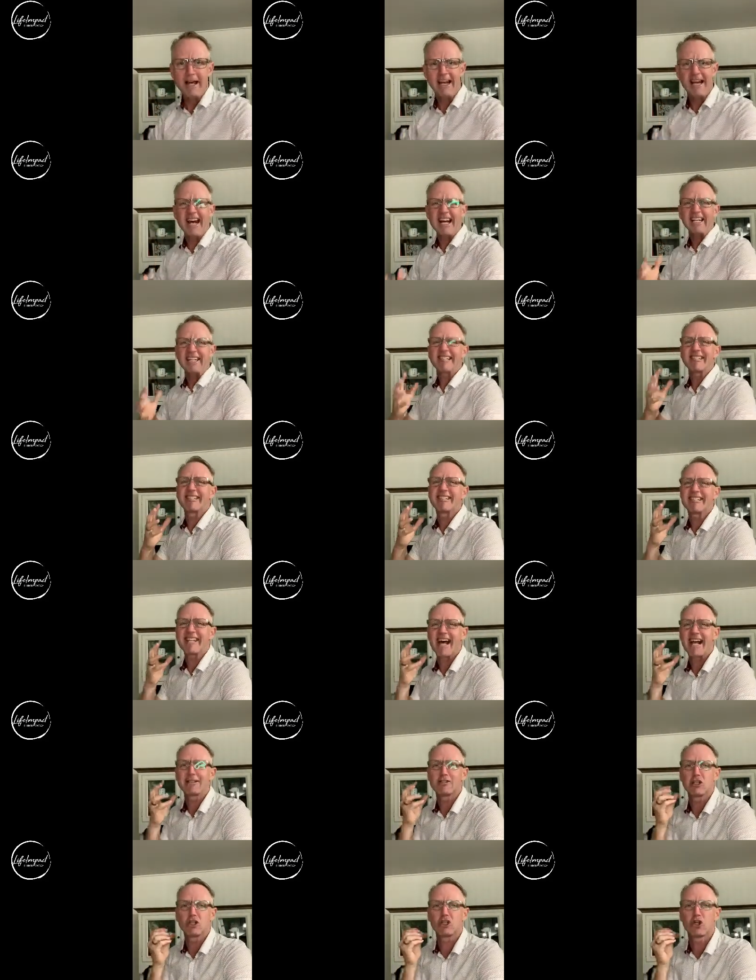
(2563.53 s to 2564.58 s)
and I can
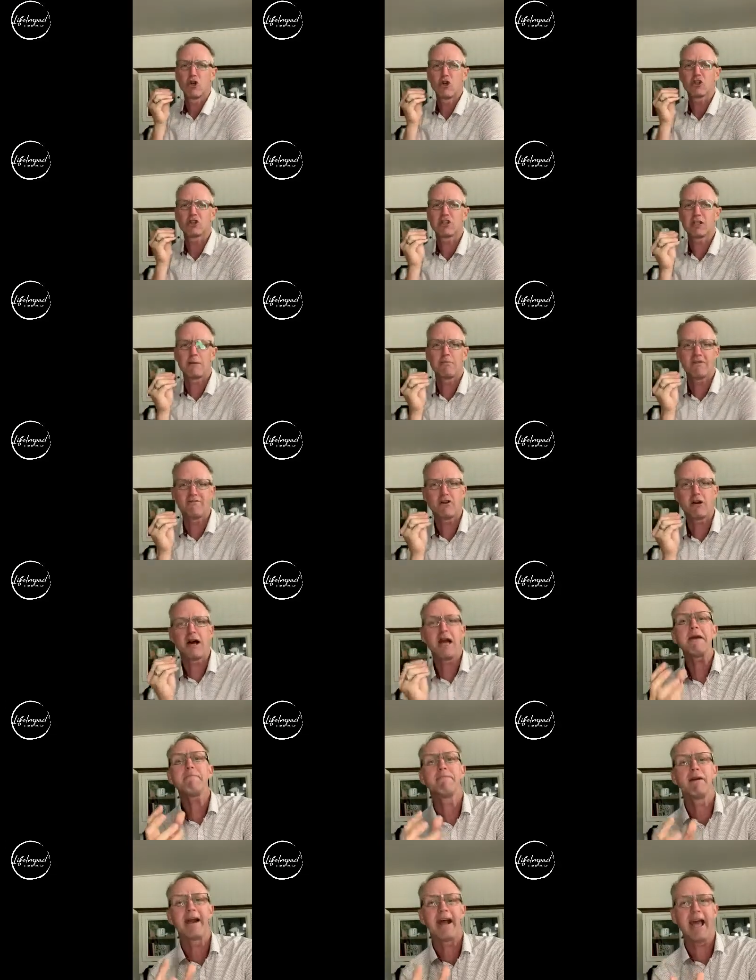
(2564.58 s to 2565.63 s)
start to call some of you
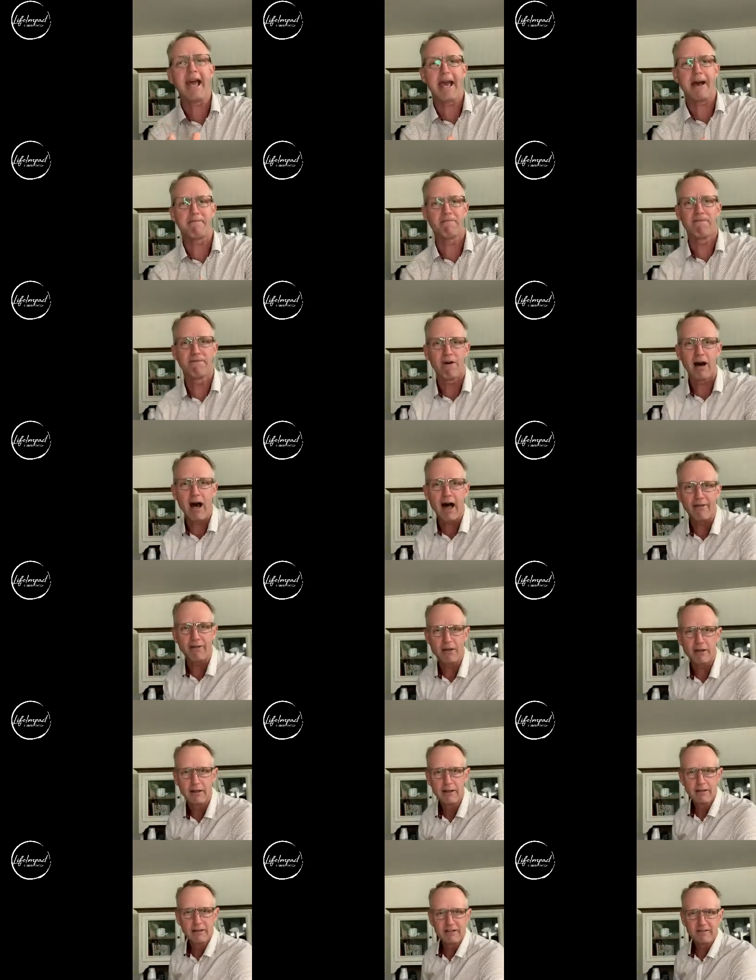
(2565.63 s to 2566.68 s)
Abraham,
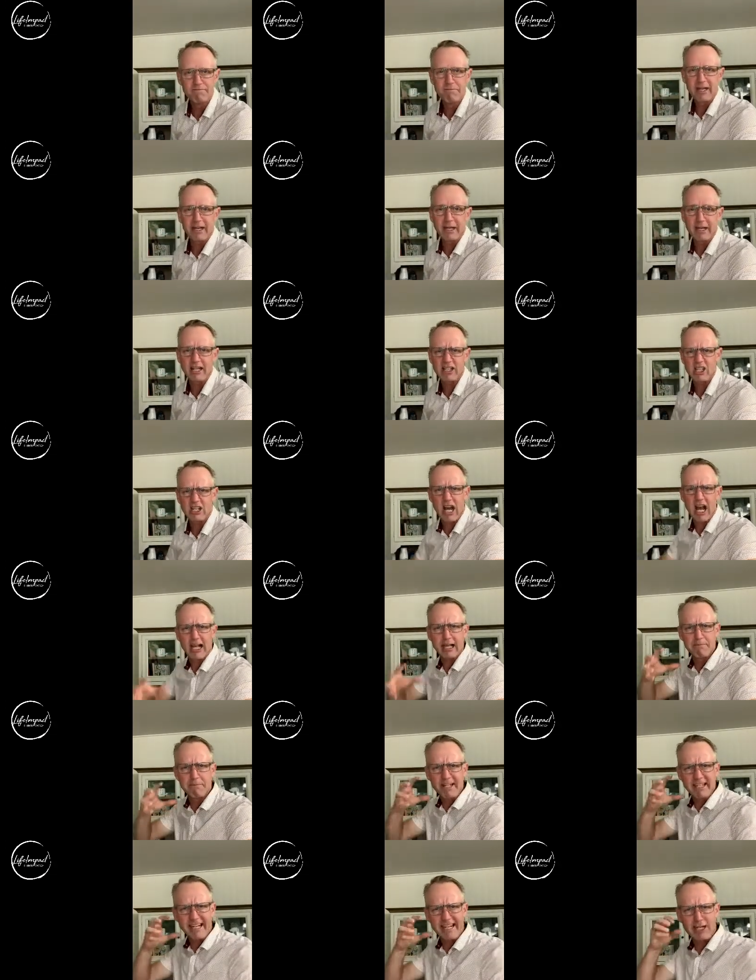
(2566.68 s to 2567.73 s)
father of many nations. I
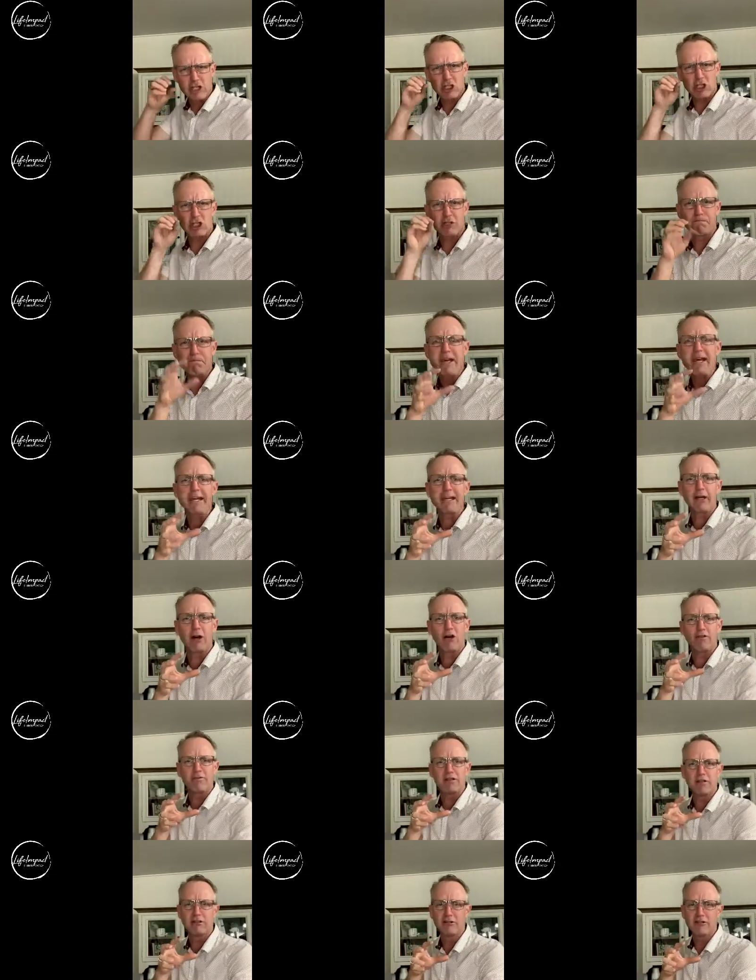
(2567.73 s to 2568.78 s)
can begin to speak
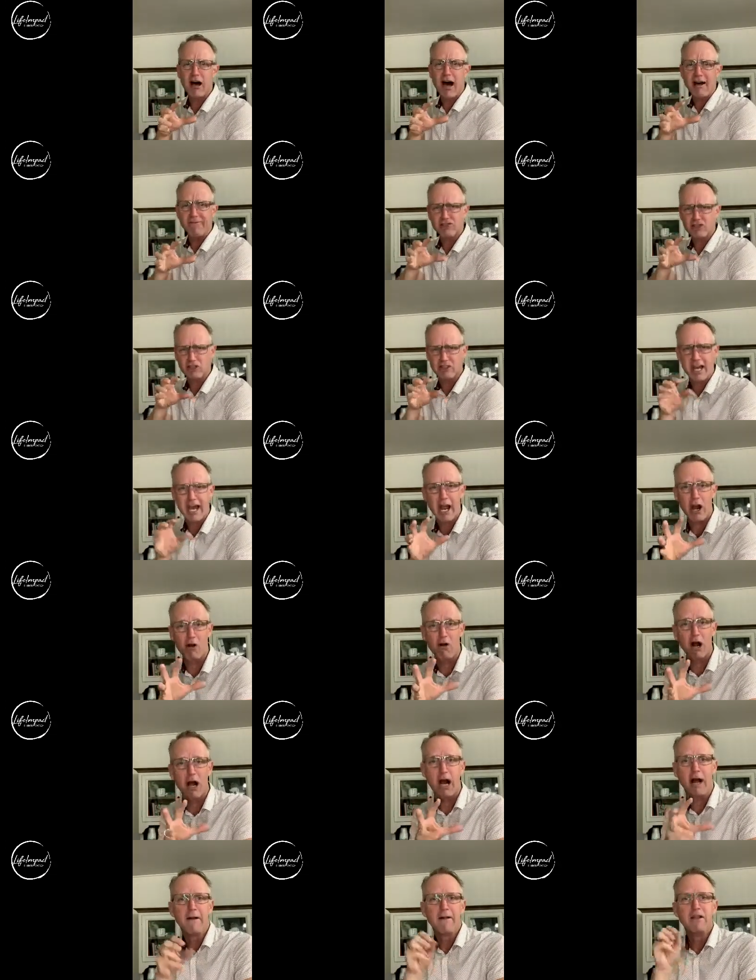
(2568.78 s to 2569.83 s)
over your life,
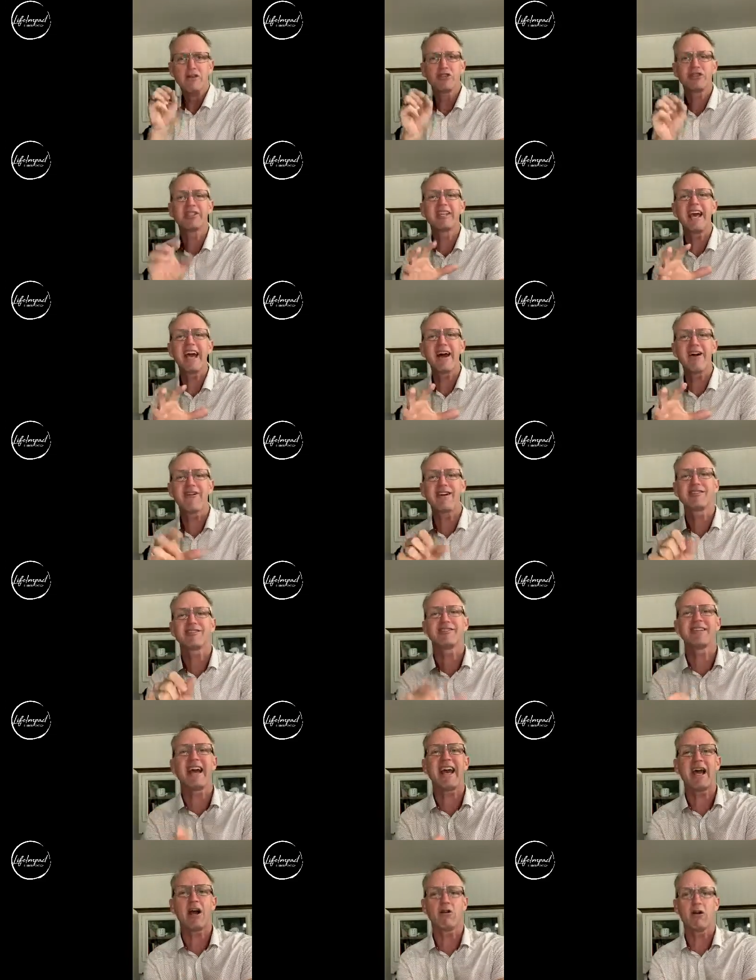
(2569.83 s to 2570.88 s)
Sarah, Sarah,
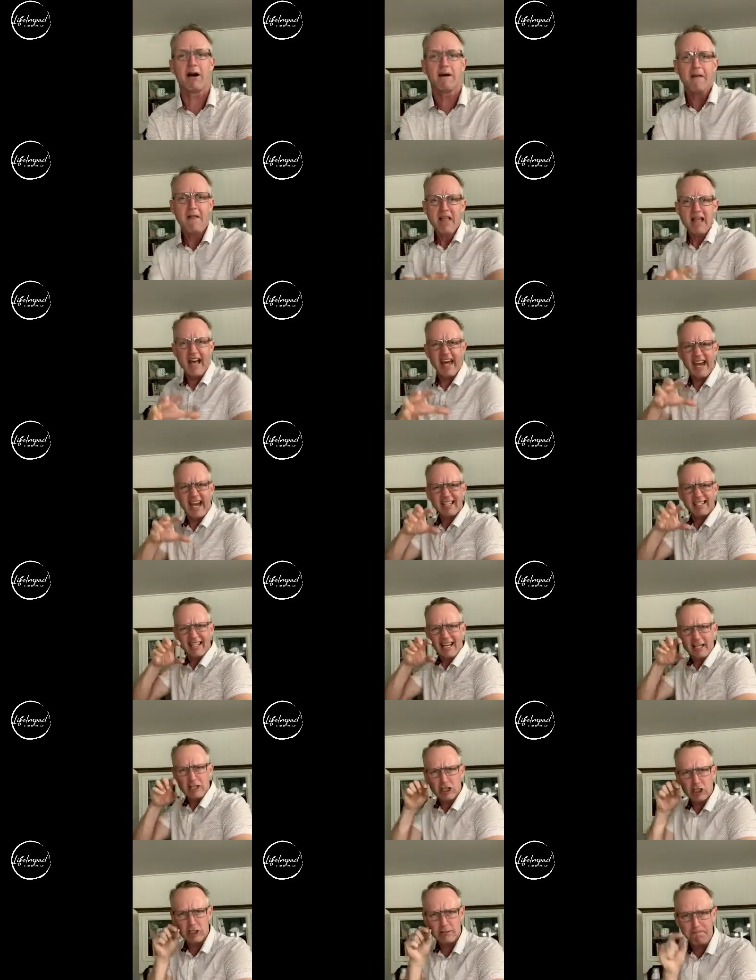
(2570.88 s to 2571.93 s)
Sarah. And as
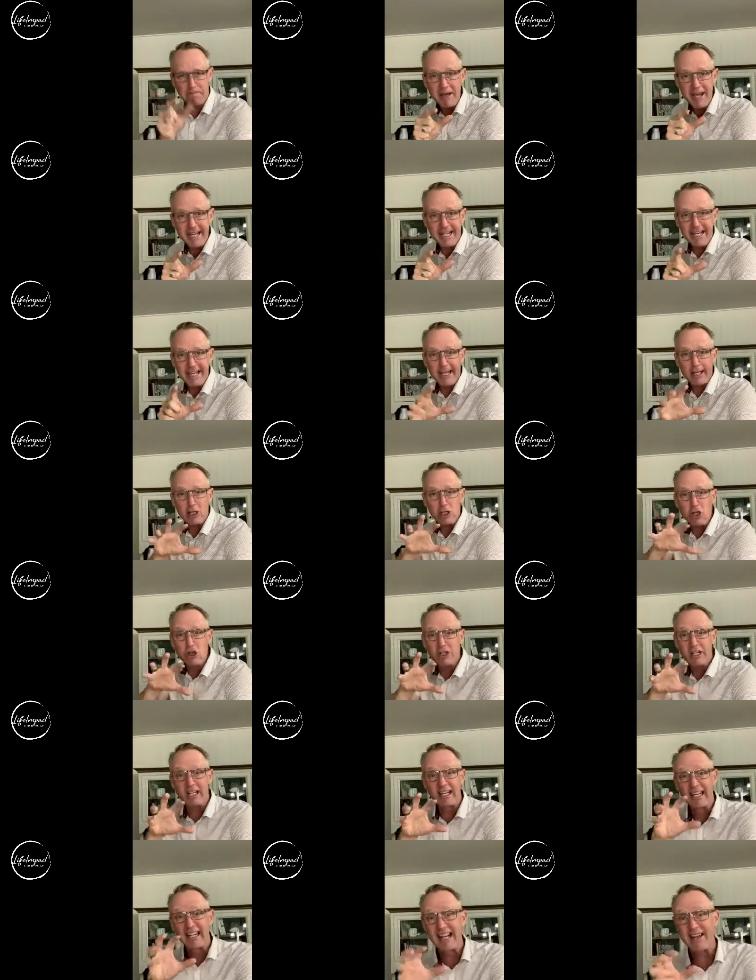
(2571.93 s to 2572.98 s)
I speak it, you
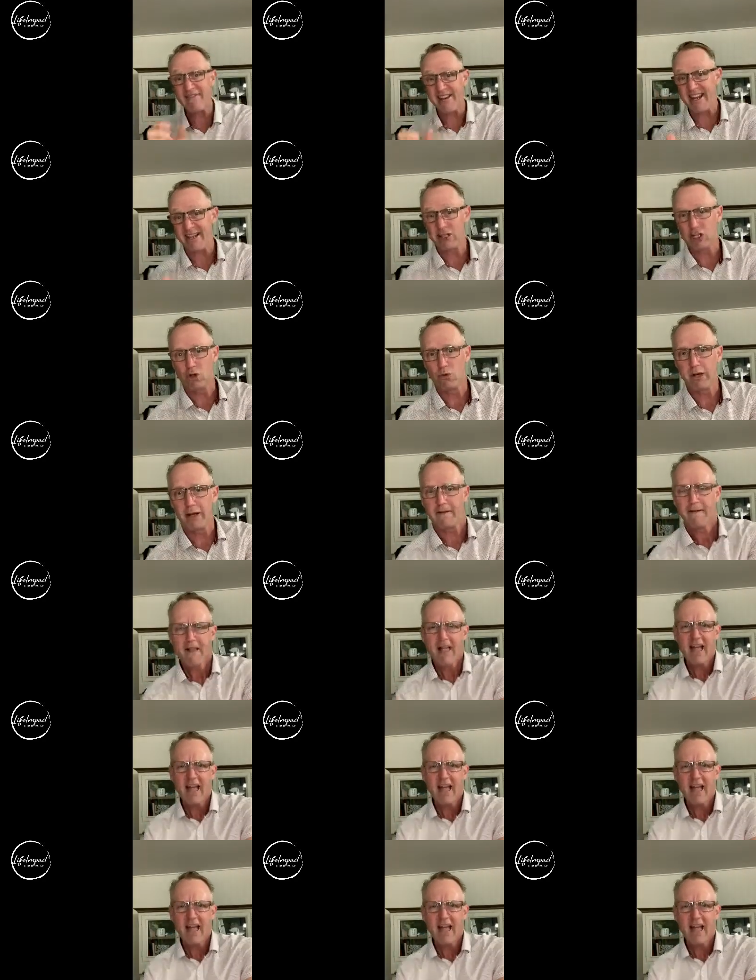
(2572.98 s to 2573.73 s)
can live into it.